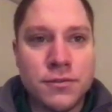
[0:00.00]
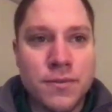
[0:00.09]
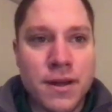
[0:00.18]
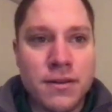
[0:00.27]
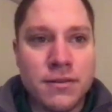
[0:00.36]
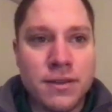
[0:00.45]
for
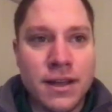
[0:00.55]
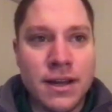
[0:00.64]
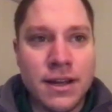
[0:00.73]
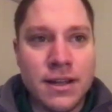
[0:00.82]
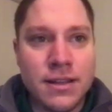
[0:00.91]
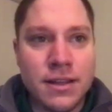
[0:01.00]
Penn State
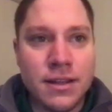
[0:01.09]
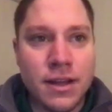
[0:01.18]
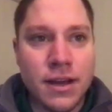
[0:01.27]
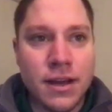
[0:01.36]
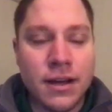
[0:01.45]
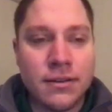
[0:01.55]
heading into
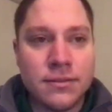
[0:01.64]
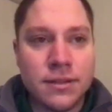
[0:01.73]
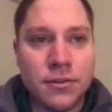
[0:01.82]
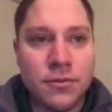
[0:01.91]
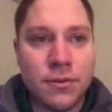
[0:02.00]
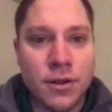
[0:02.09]
the
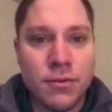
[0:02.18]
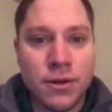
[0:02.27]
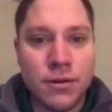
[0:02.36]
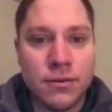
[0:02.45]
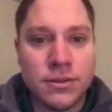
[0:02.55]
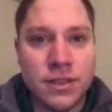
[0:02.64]

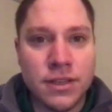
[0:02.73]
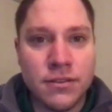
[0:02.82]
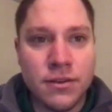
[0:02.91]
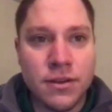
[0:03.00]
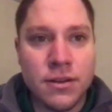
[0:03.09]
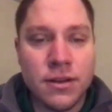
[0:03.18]
2021
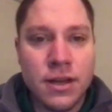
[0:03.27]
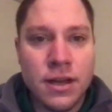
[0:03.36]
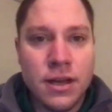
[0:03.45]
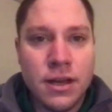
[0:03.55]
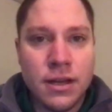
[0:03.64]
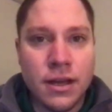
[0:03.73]
season. And
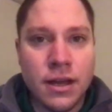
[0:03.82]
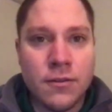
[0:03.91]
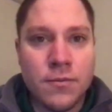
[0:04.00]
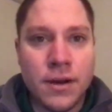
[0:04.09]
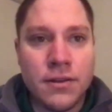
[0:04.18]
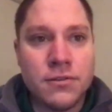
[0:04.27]

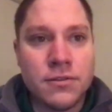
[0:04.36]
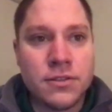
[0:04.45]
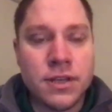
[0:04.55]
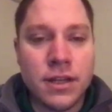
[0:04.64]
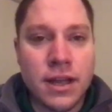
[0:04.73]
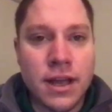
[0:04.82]
it's been
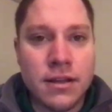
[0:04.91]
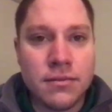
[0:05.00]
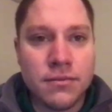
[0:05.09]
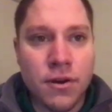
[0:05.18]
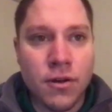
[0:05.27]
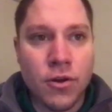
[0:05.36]
interesting to kind of
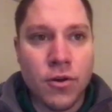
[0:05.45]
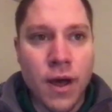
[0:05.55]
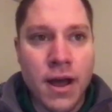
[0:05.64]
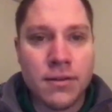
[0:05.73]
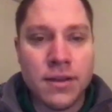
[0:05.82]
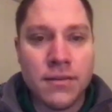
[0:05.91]
follow
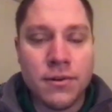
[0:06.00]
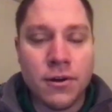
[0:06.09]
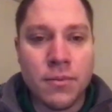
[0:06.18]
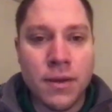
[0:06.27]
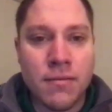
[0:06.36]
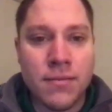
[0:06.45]
how they've
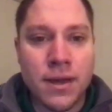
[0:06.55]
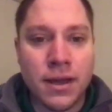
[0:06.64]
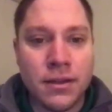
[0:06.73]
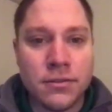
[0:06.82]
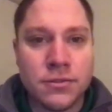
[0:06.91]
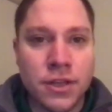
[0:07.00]
gone about
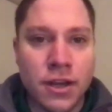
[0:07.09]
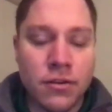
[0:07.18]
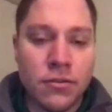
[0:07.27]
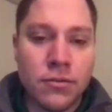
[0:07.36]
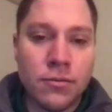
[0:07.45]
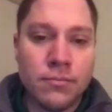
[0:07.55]
making those
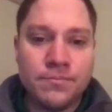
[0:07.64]
changes.